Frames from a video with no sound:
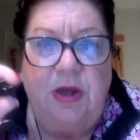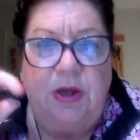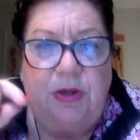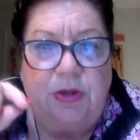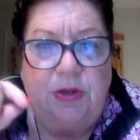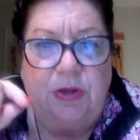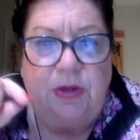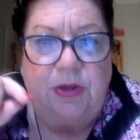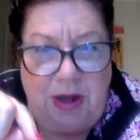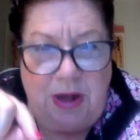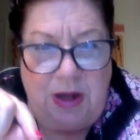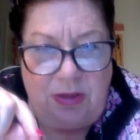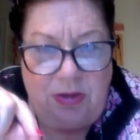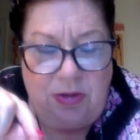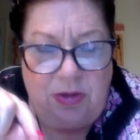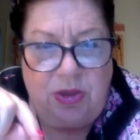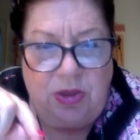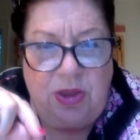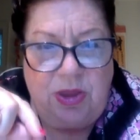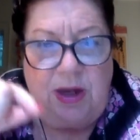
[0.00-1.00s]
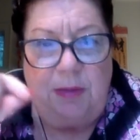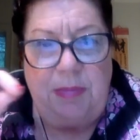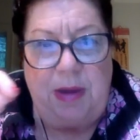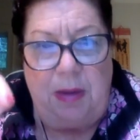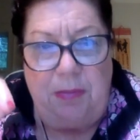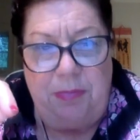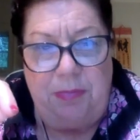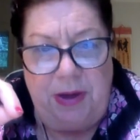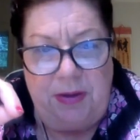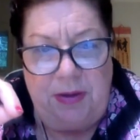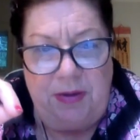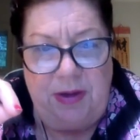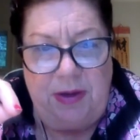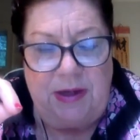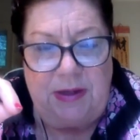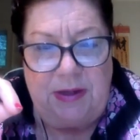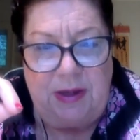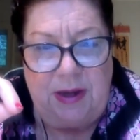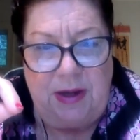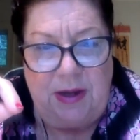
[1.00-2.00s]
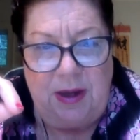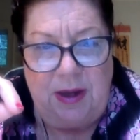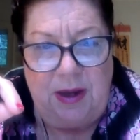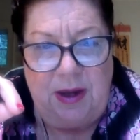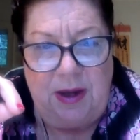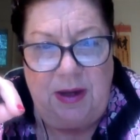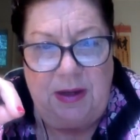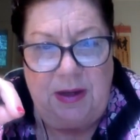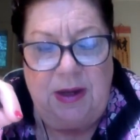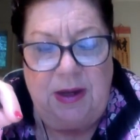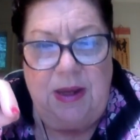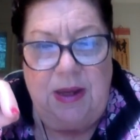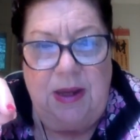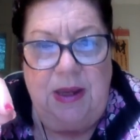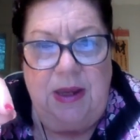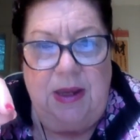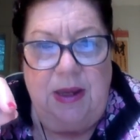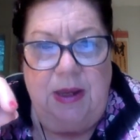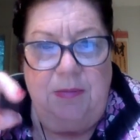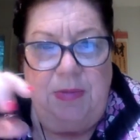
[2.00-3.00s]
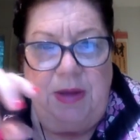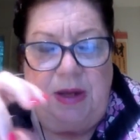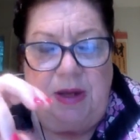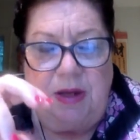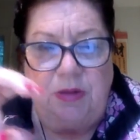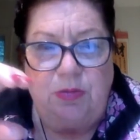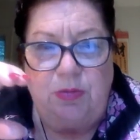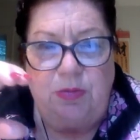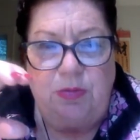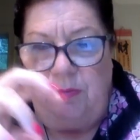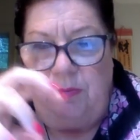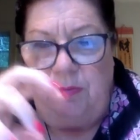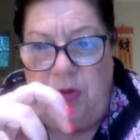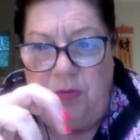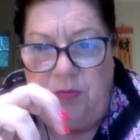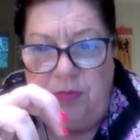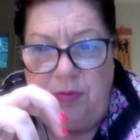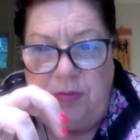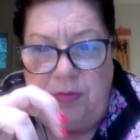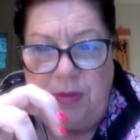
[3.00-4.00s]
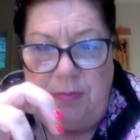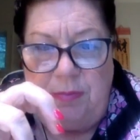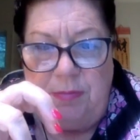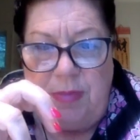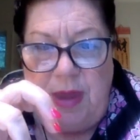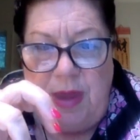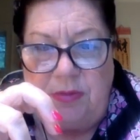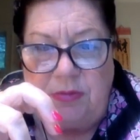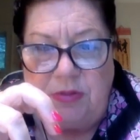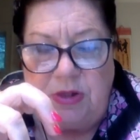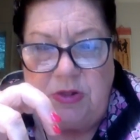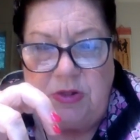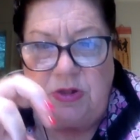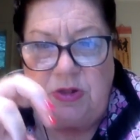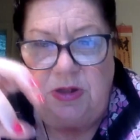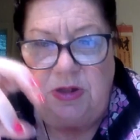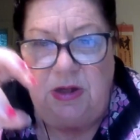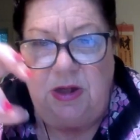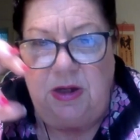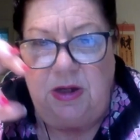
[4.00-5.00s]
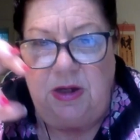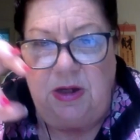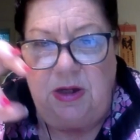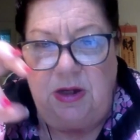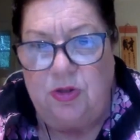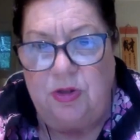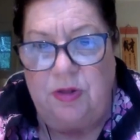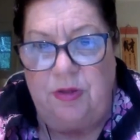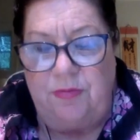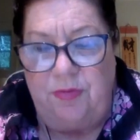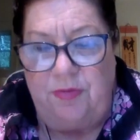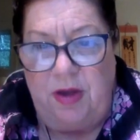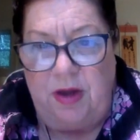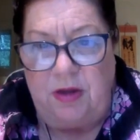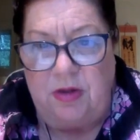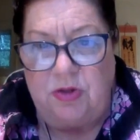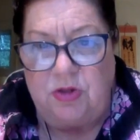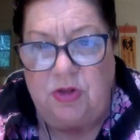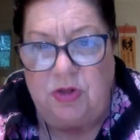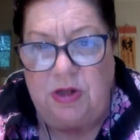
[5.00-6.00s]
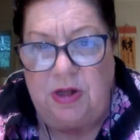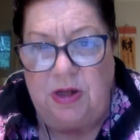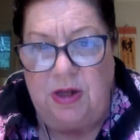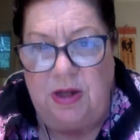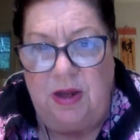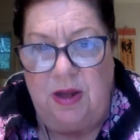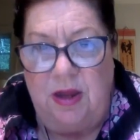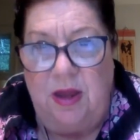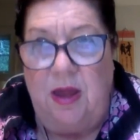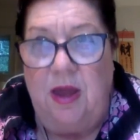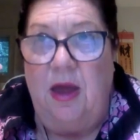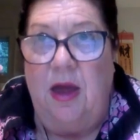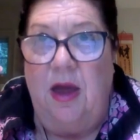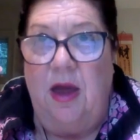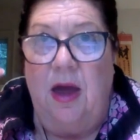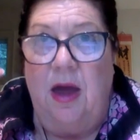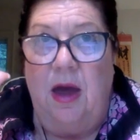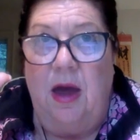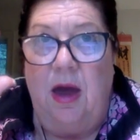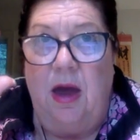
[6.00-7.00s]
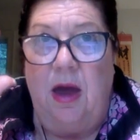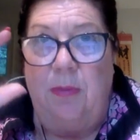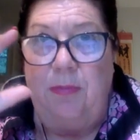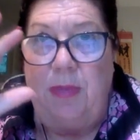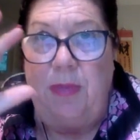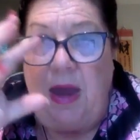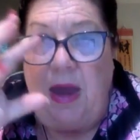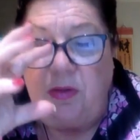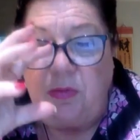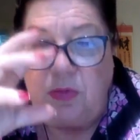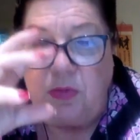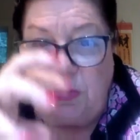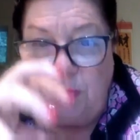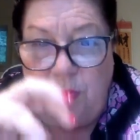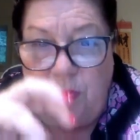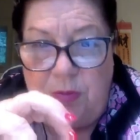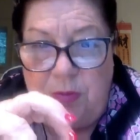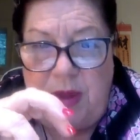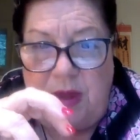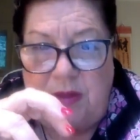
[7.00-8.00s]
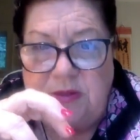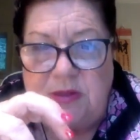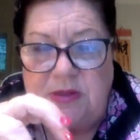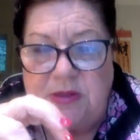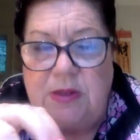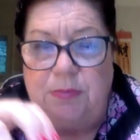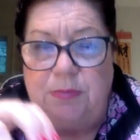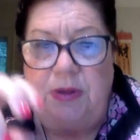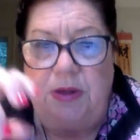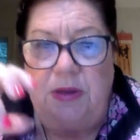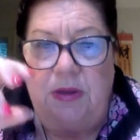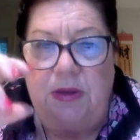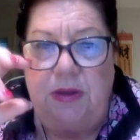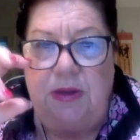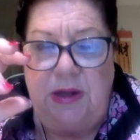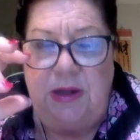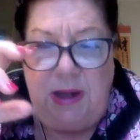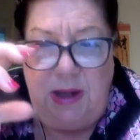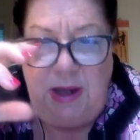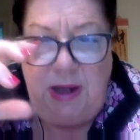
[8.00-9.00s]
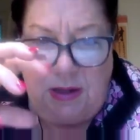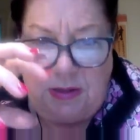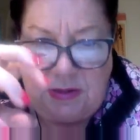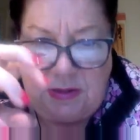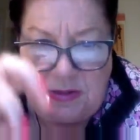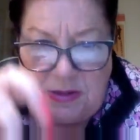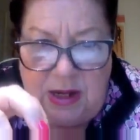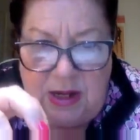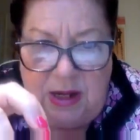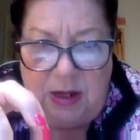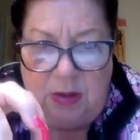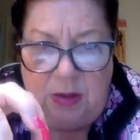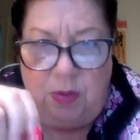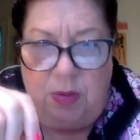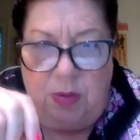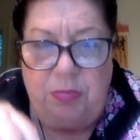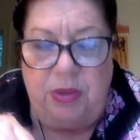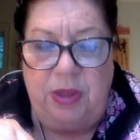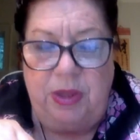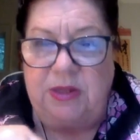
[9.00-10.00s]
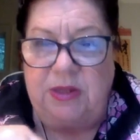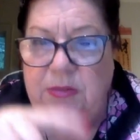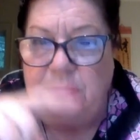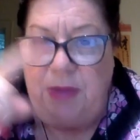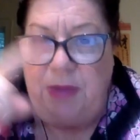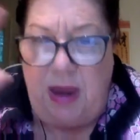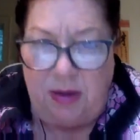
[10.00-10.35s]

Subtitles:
So another thing about period 9, because we're moved from the mountain chi to the fire chi, mountain was more about stability and staying in one place.